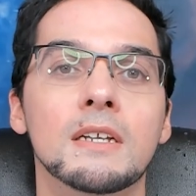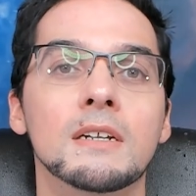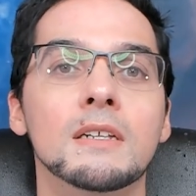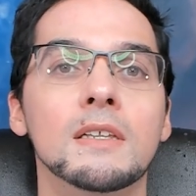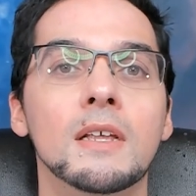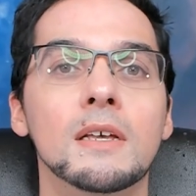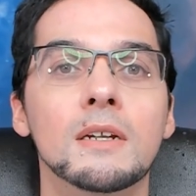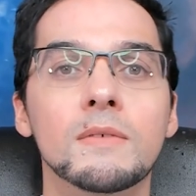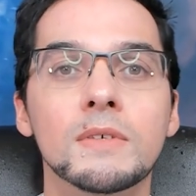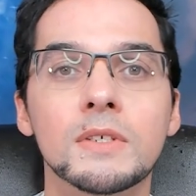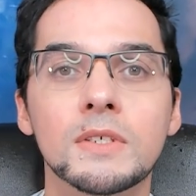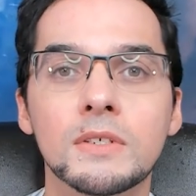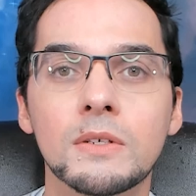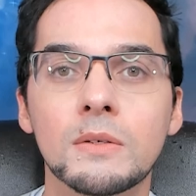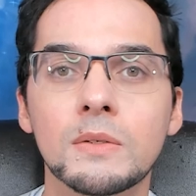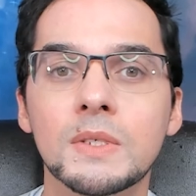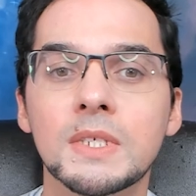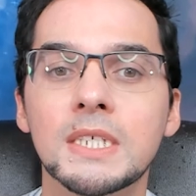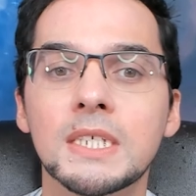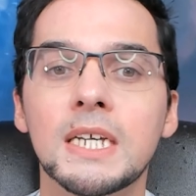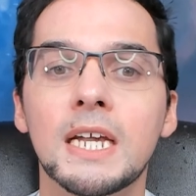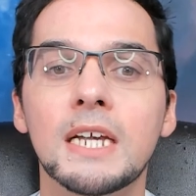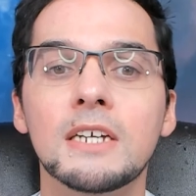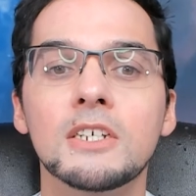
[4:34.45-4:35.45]
a lot of
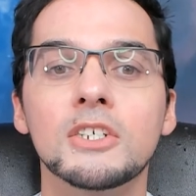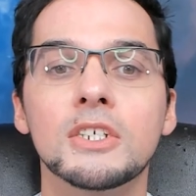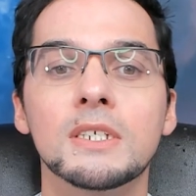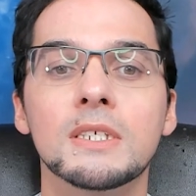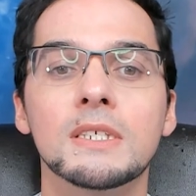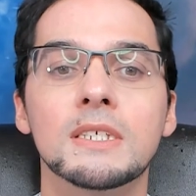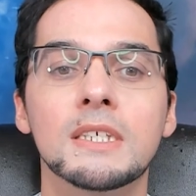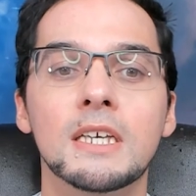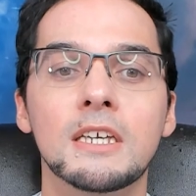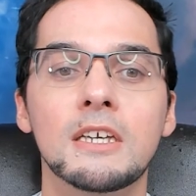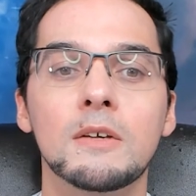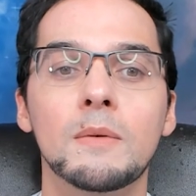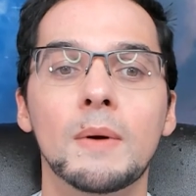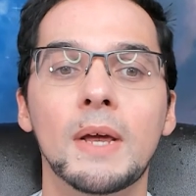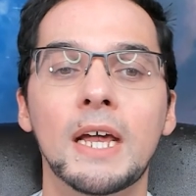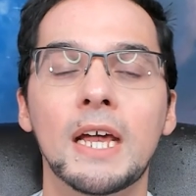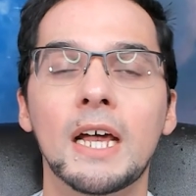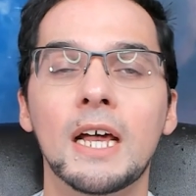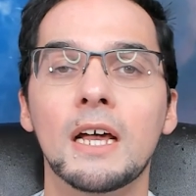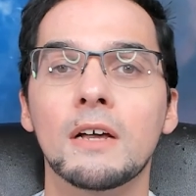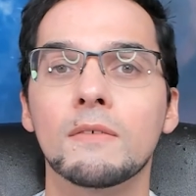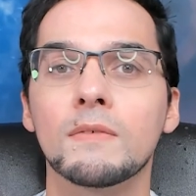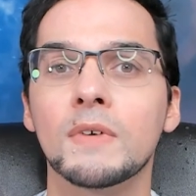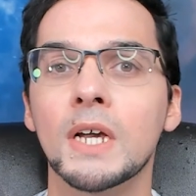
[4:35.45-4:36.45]
associations that you
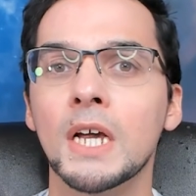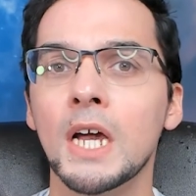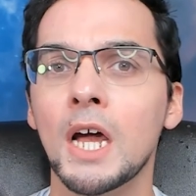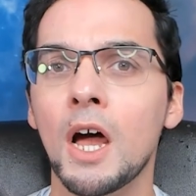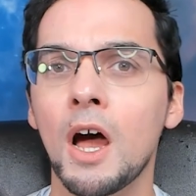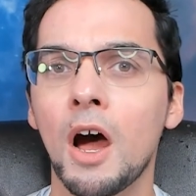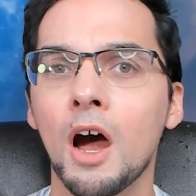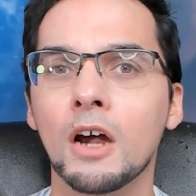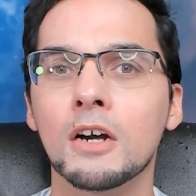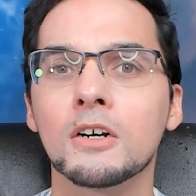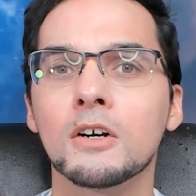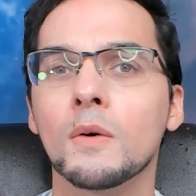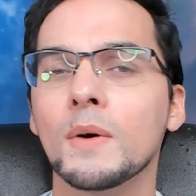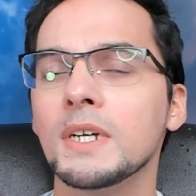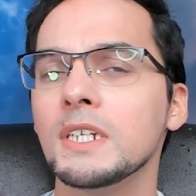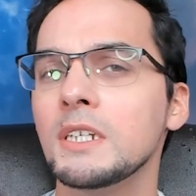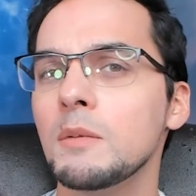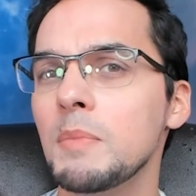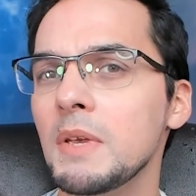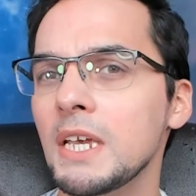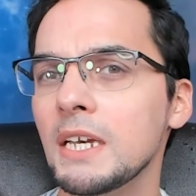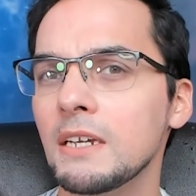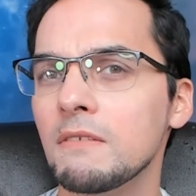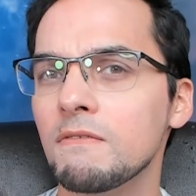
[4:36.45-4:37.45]
have are going to
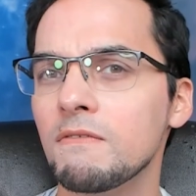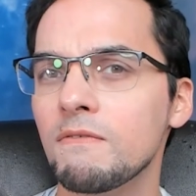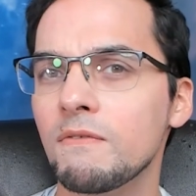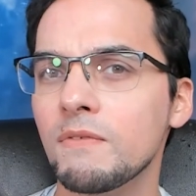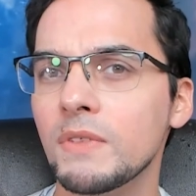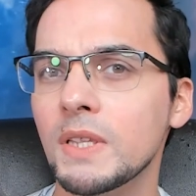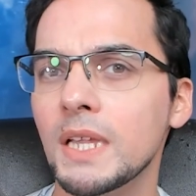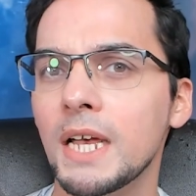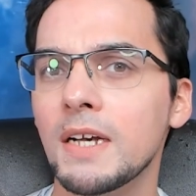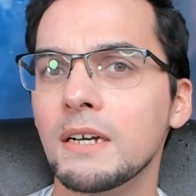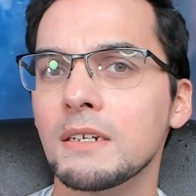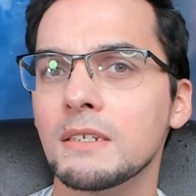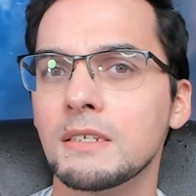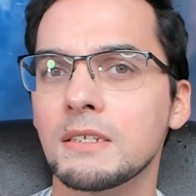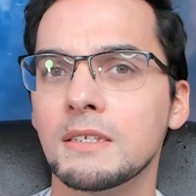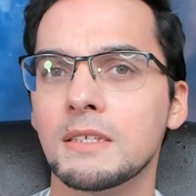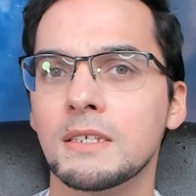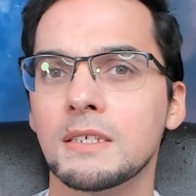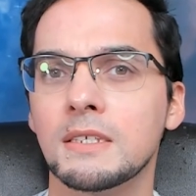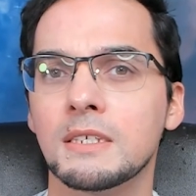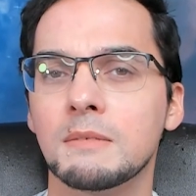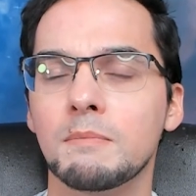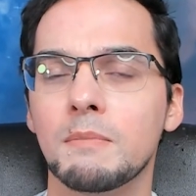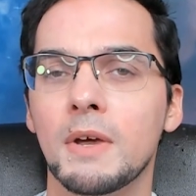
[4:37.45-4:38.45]
be in flux
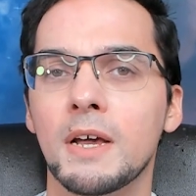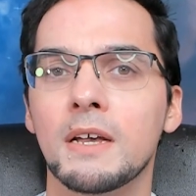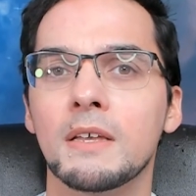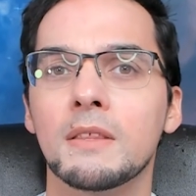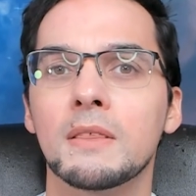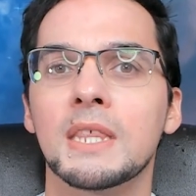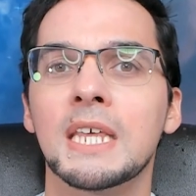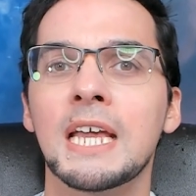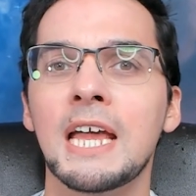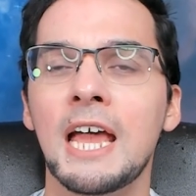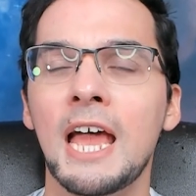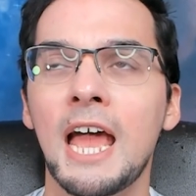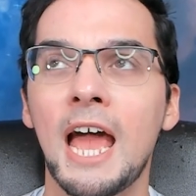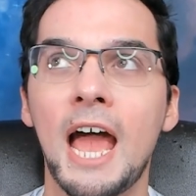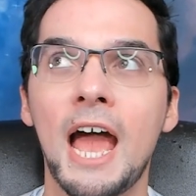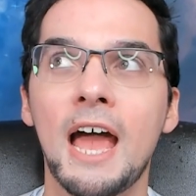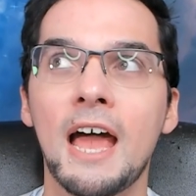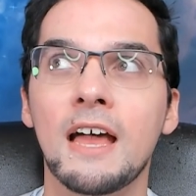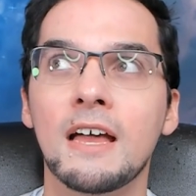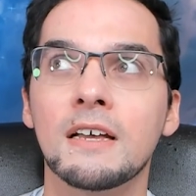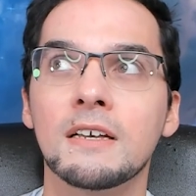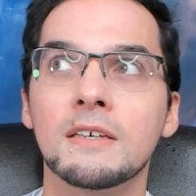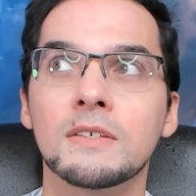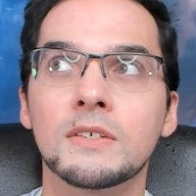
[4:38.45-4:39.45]
this month
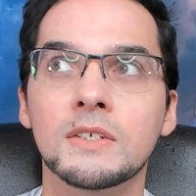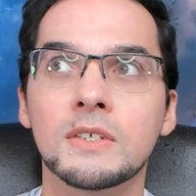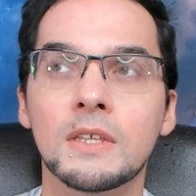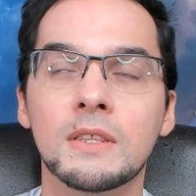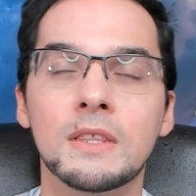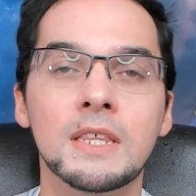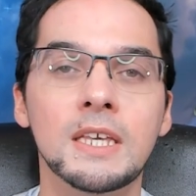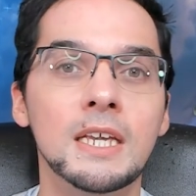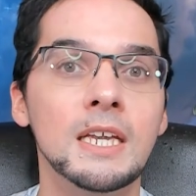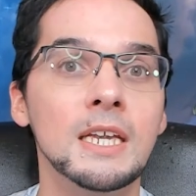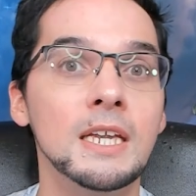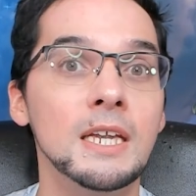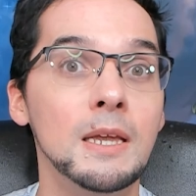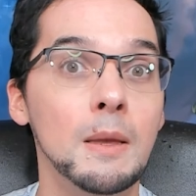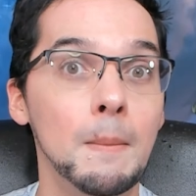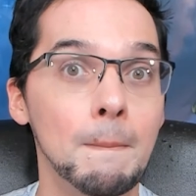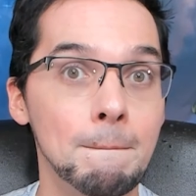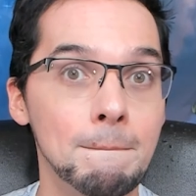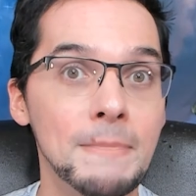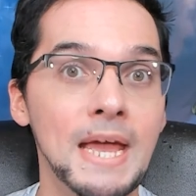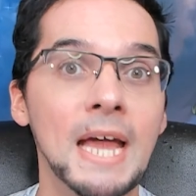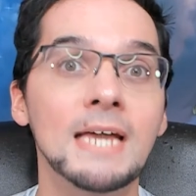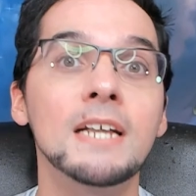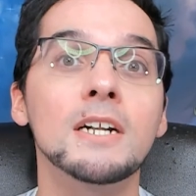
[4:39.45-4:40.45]
as the
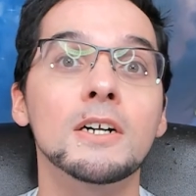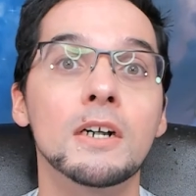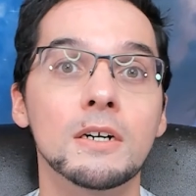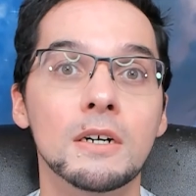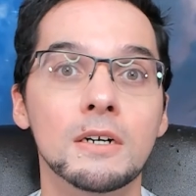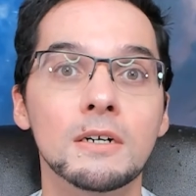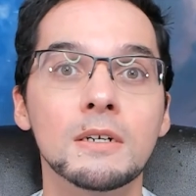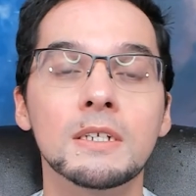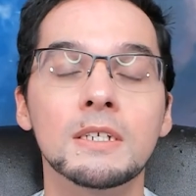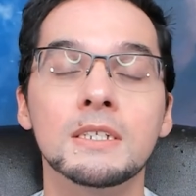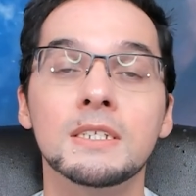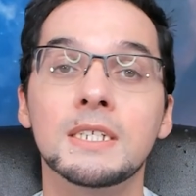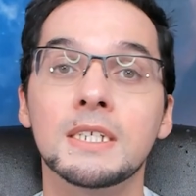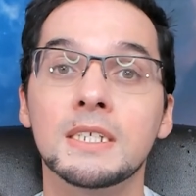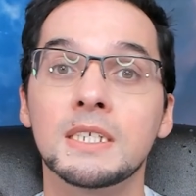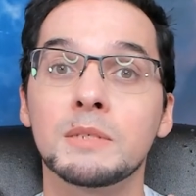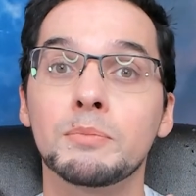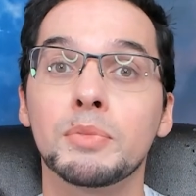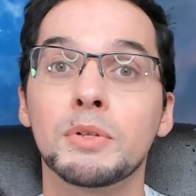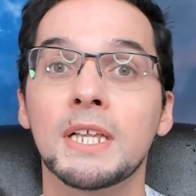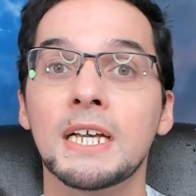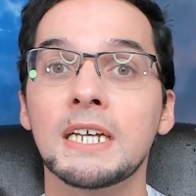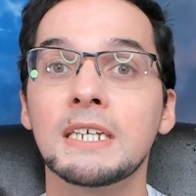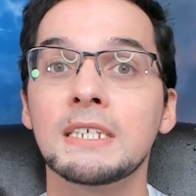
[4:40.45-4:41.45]
better
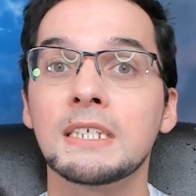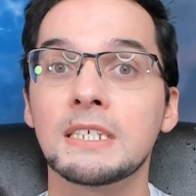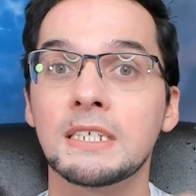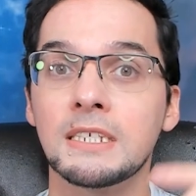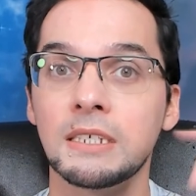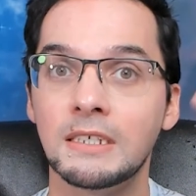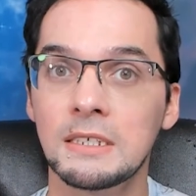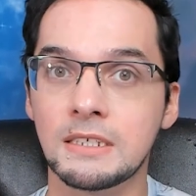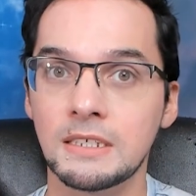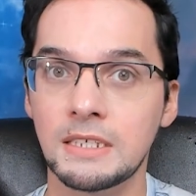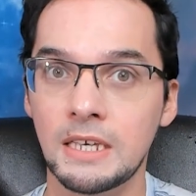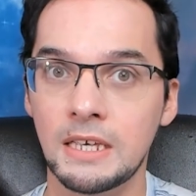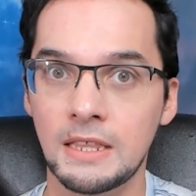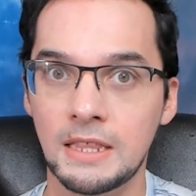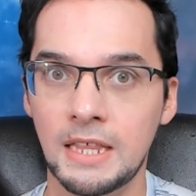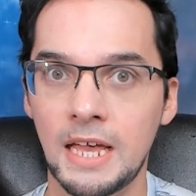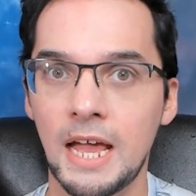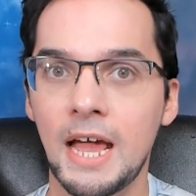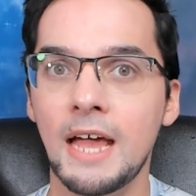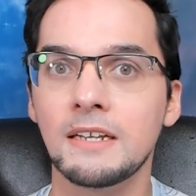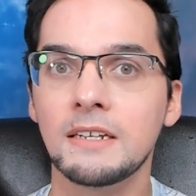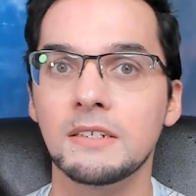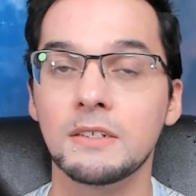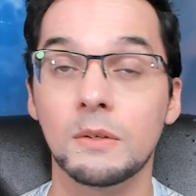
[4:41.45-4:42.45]
displaces
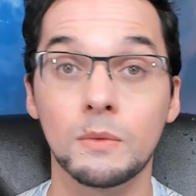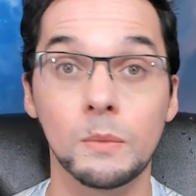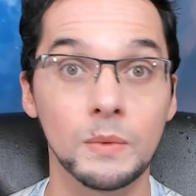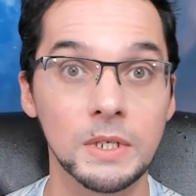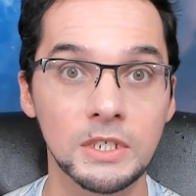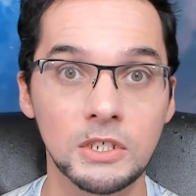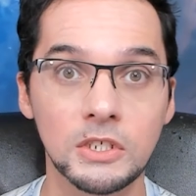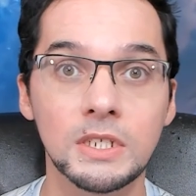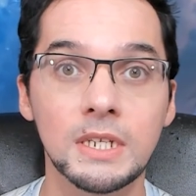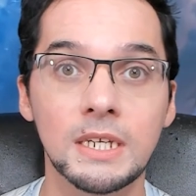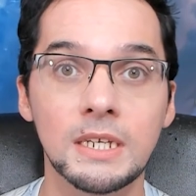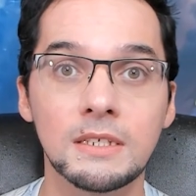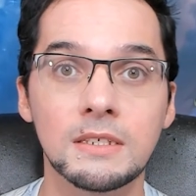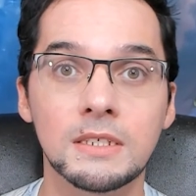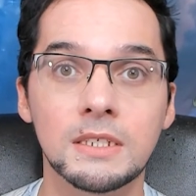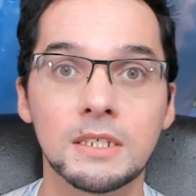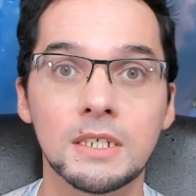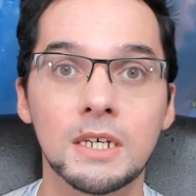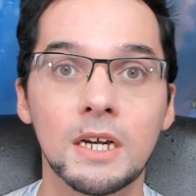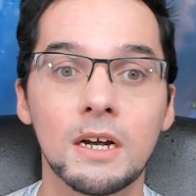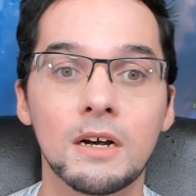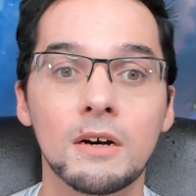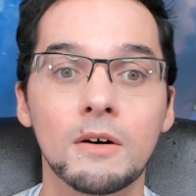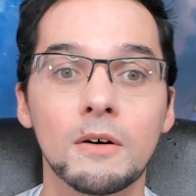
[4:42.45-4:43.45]
that which needs to
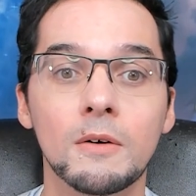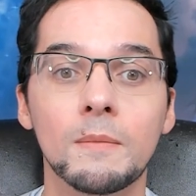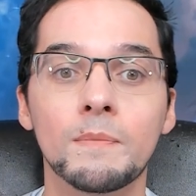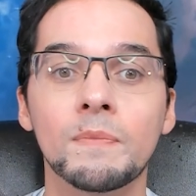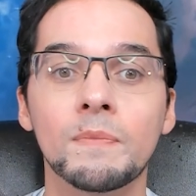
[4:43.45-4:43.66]
go.